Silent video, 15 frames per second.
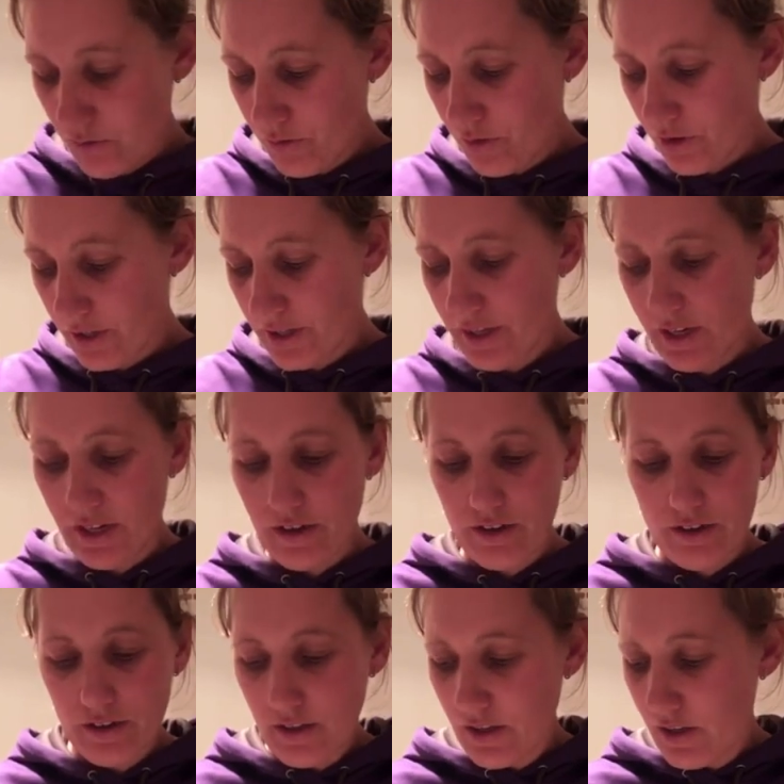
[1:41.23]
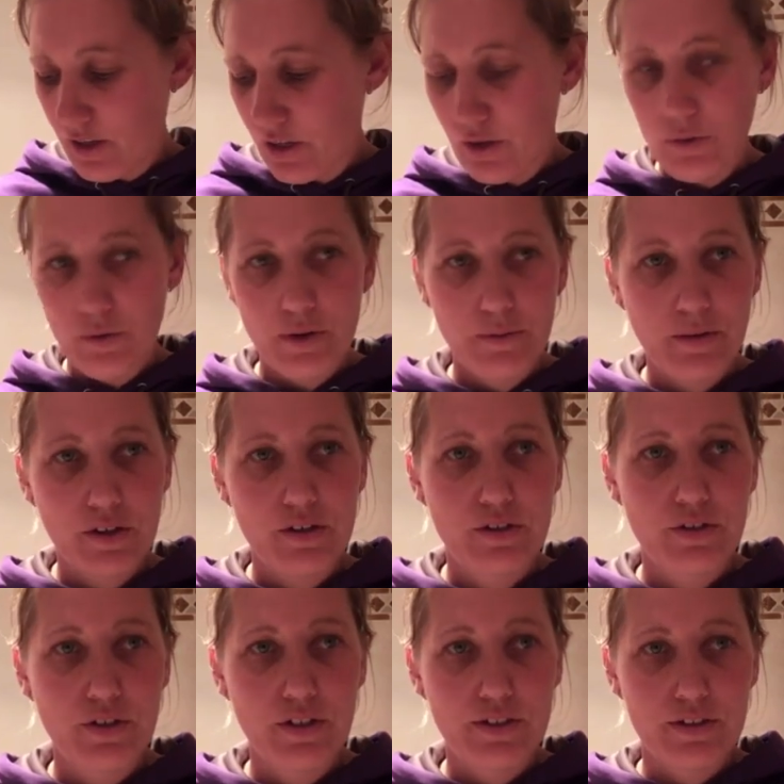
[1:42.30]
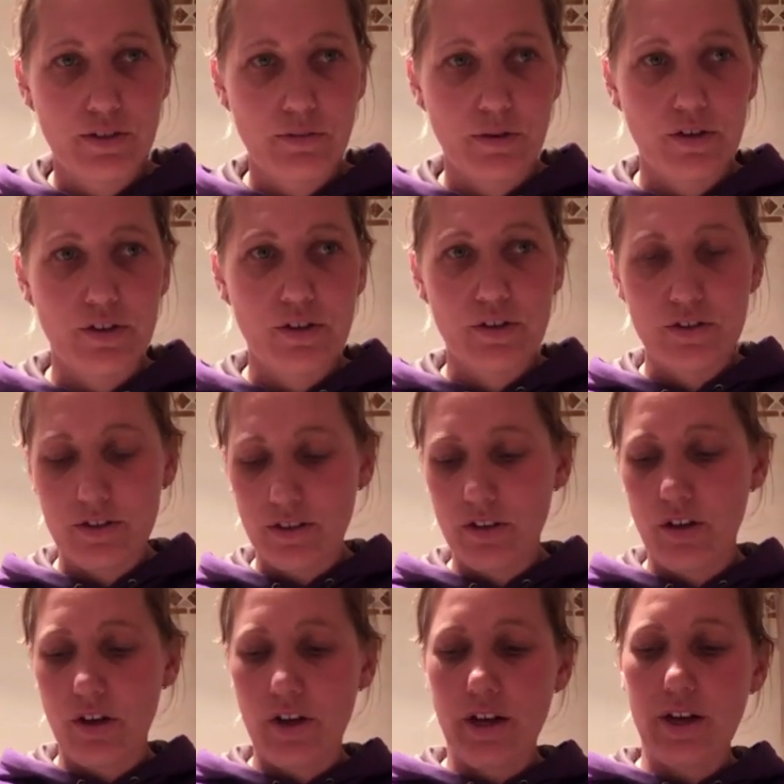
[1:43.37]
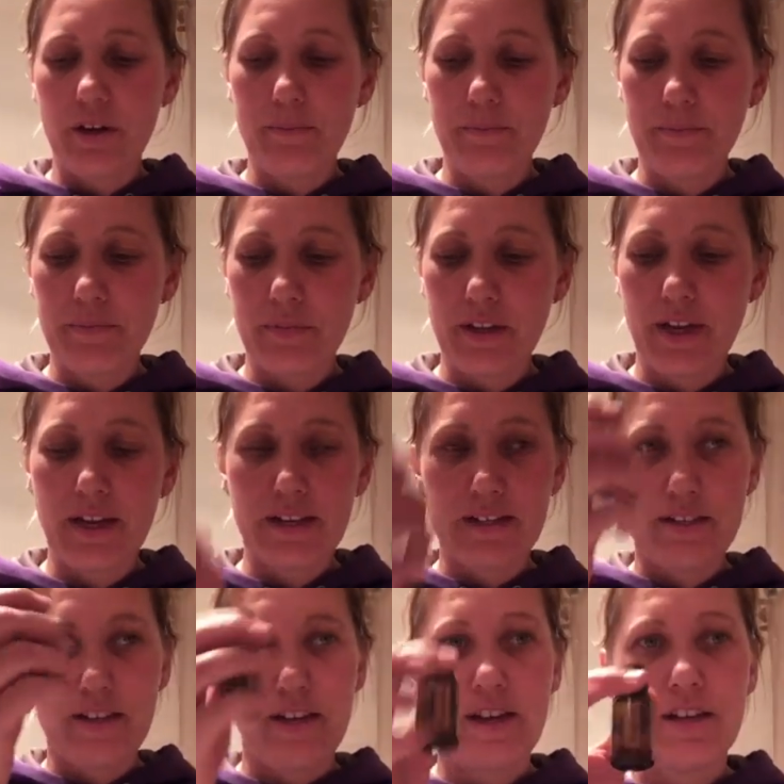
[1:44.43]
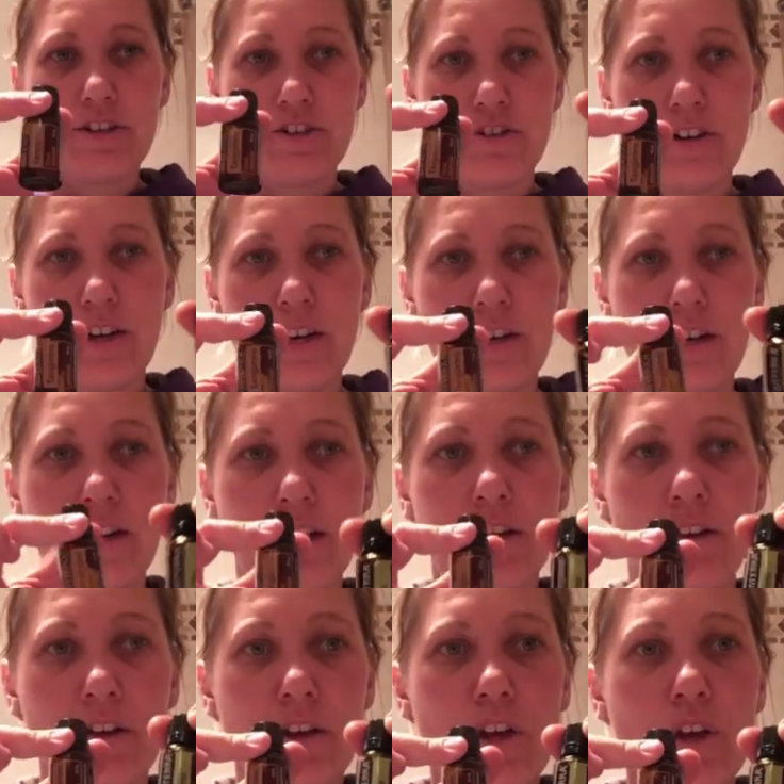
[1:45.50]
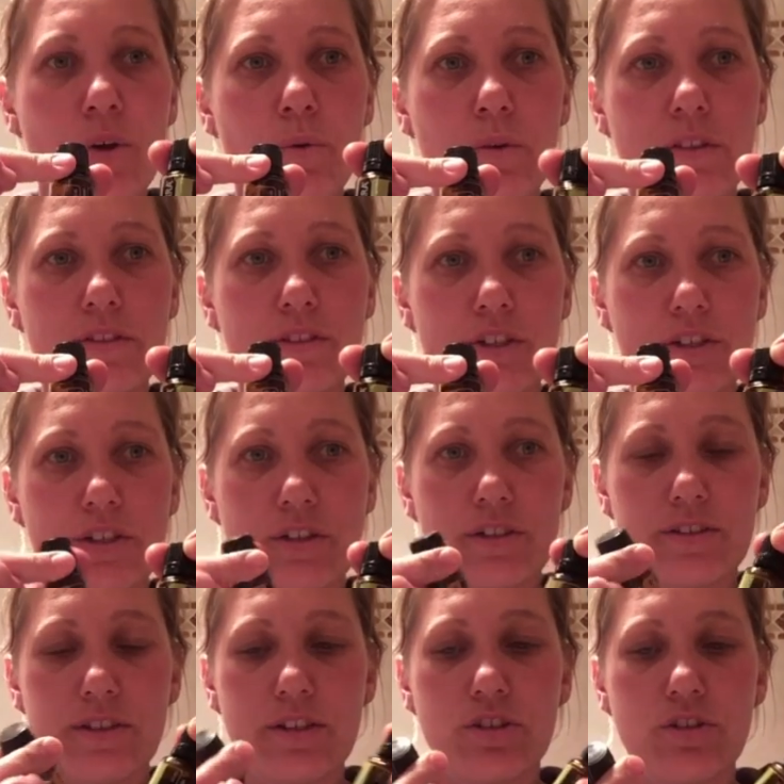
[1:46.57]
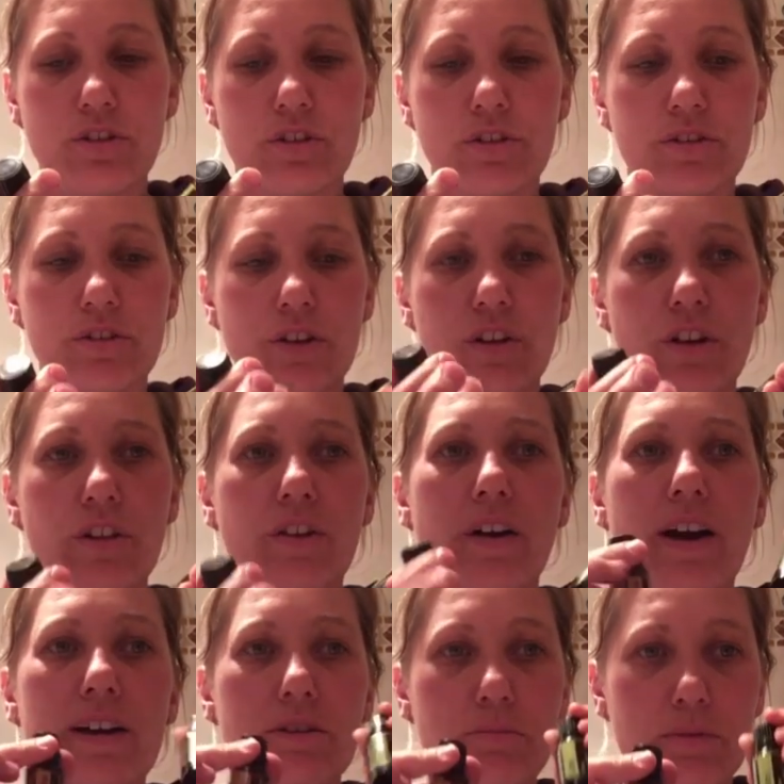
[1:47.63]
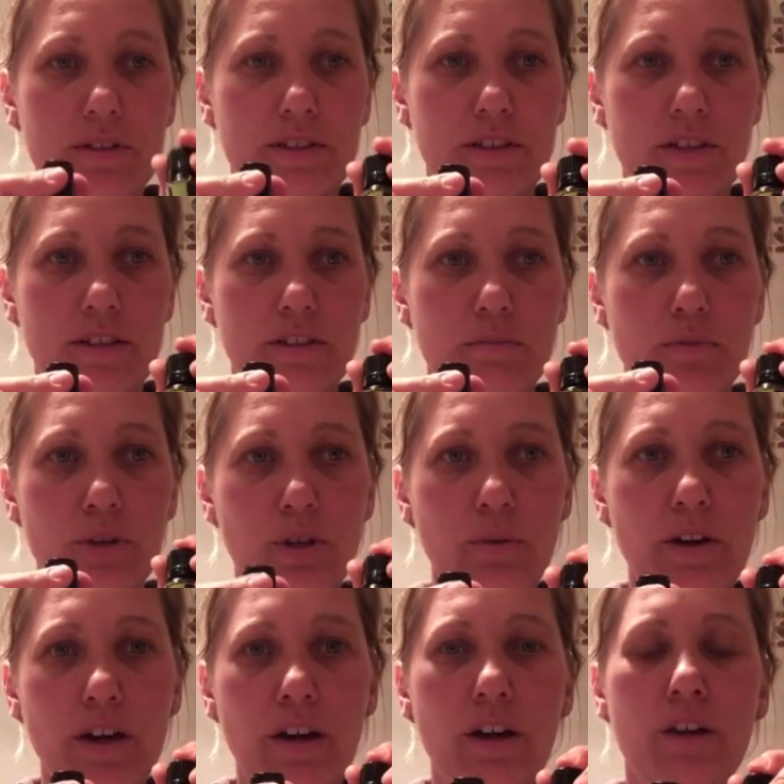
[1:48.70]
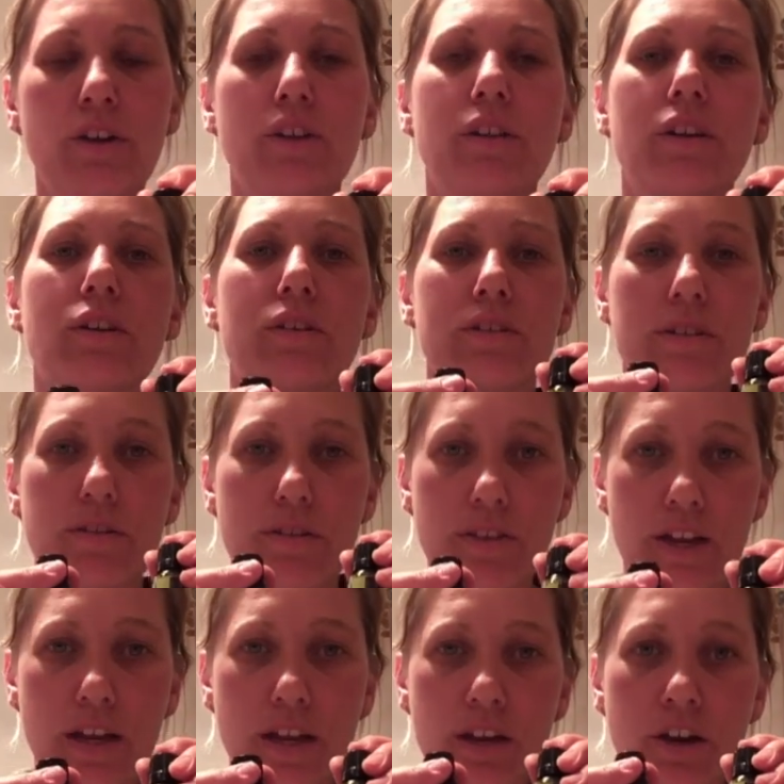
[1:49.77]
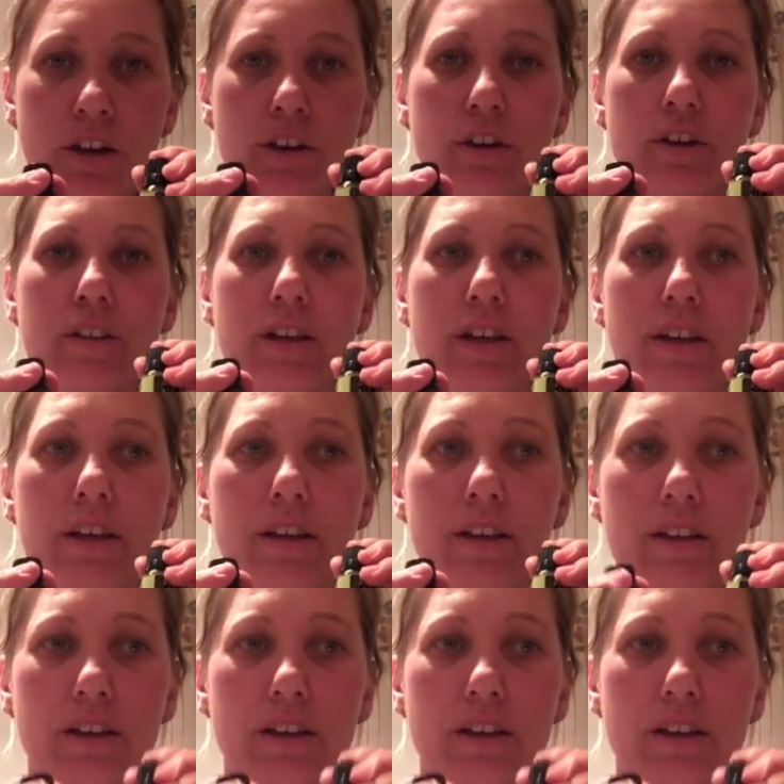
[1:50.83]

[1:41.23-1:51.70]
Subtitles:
for it. Now, what I'm going to do is I'm going to use lime and tangerine. Now, with doTERRA essential oils, I know they're 100% pure, I know they're not synthetic, I know they're